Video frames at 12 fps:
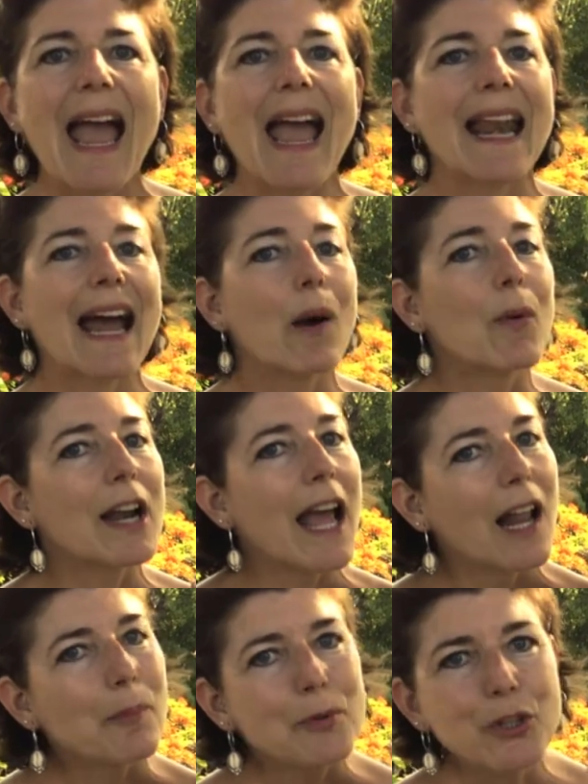and I want to
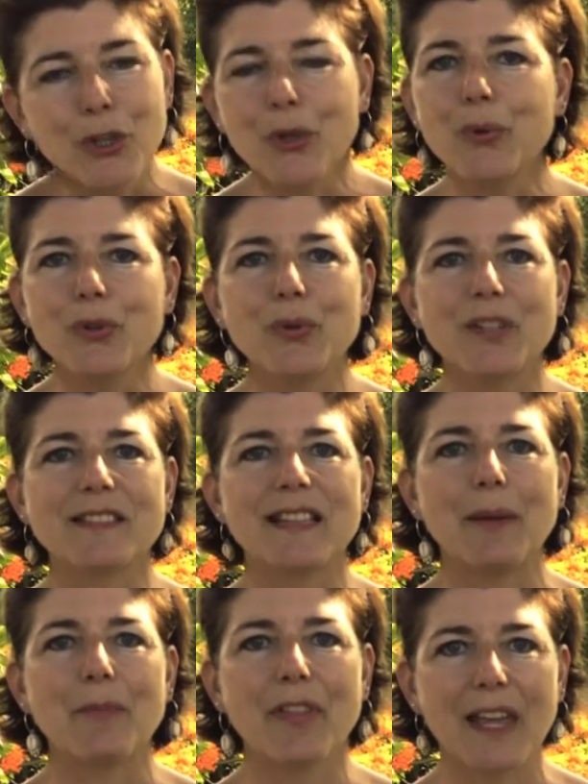help you do the
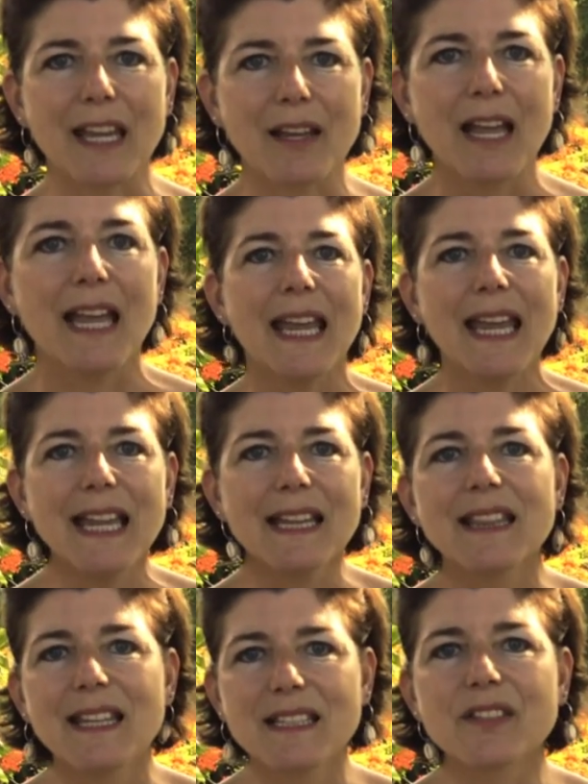same thing.
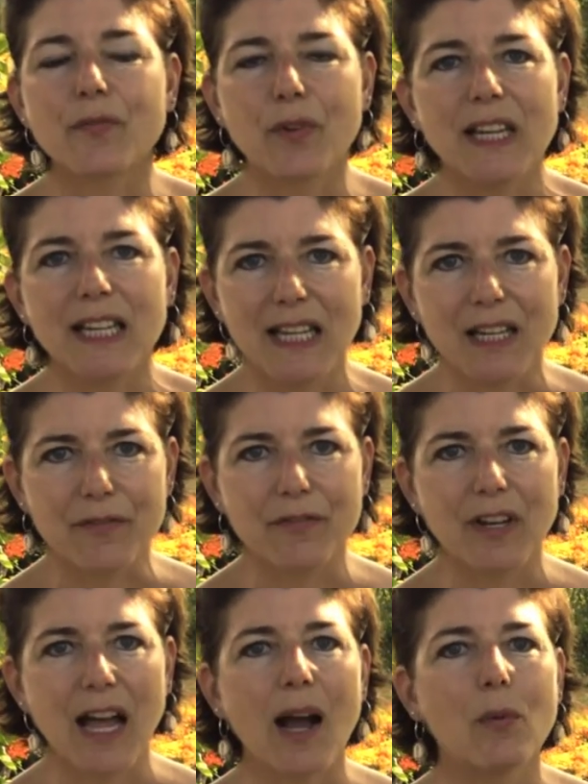In this free
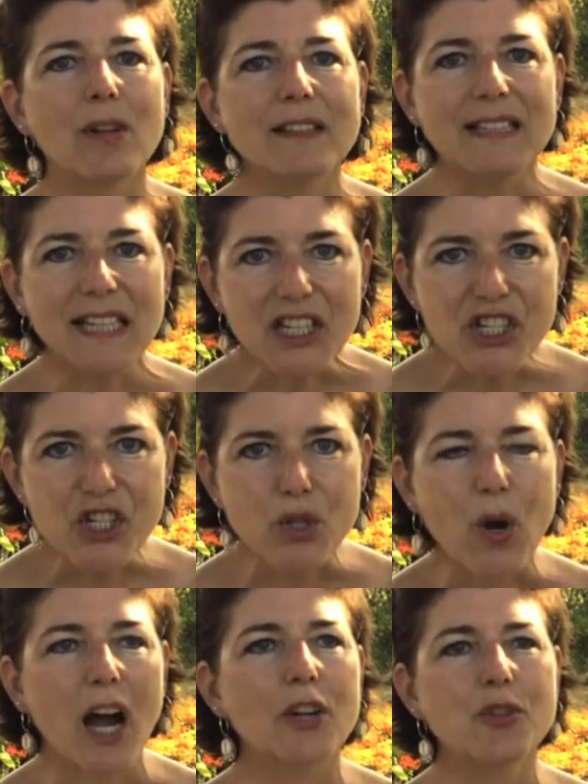gift, I will teach
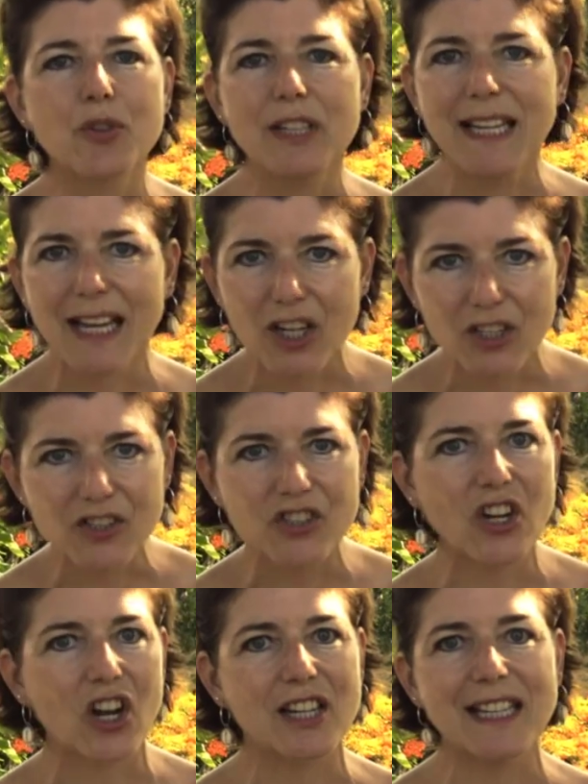you how to get
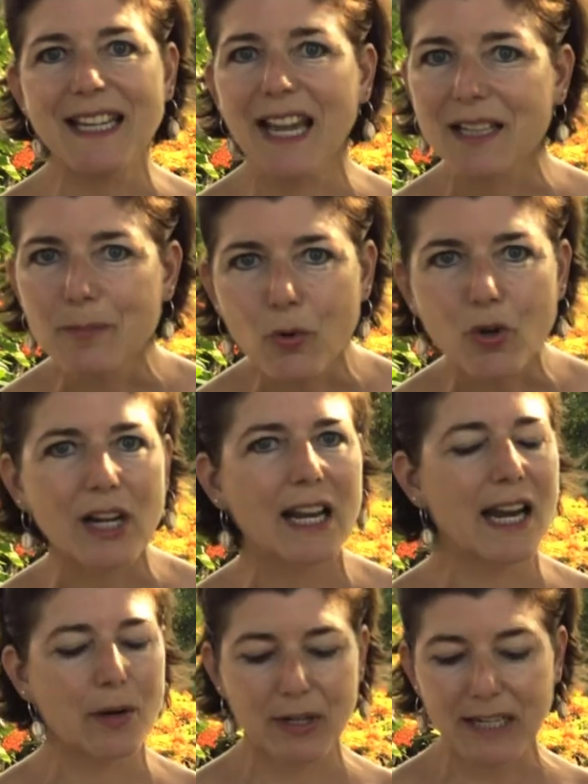unstuck, get more
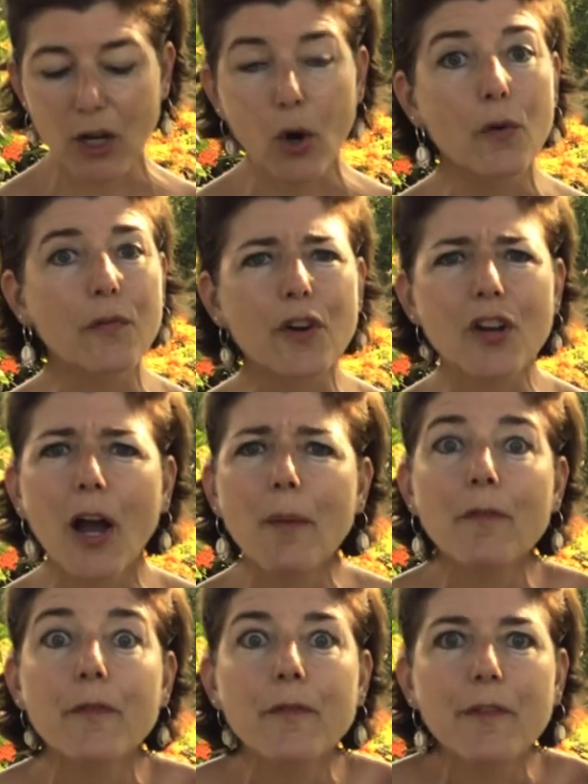clarity,
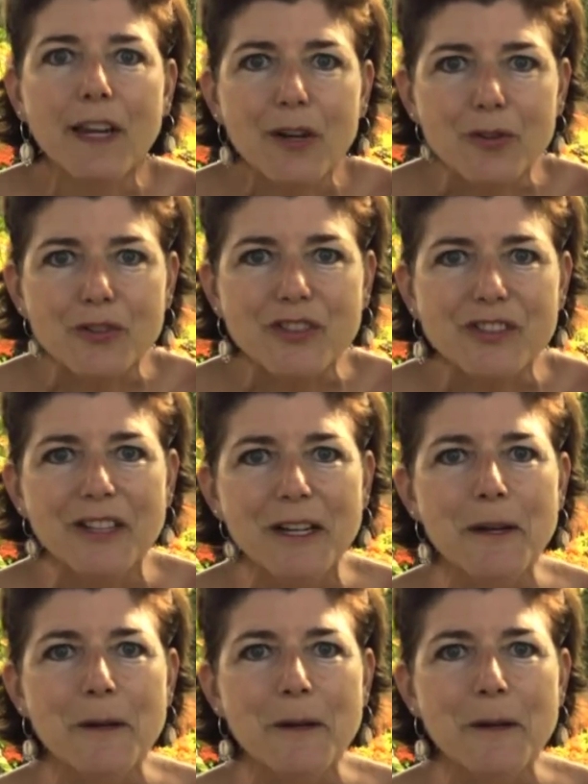overcome fears,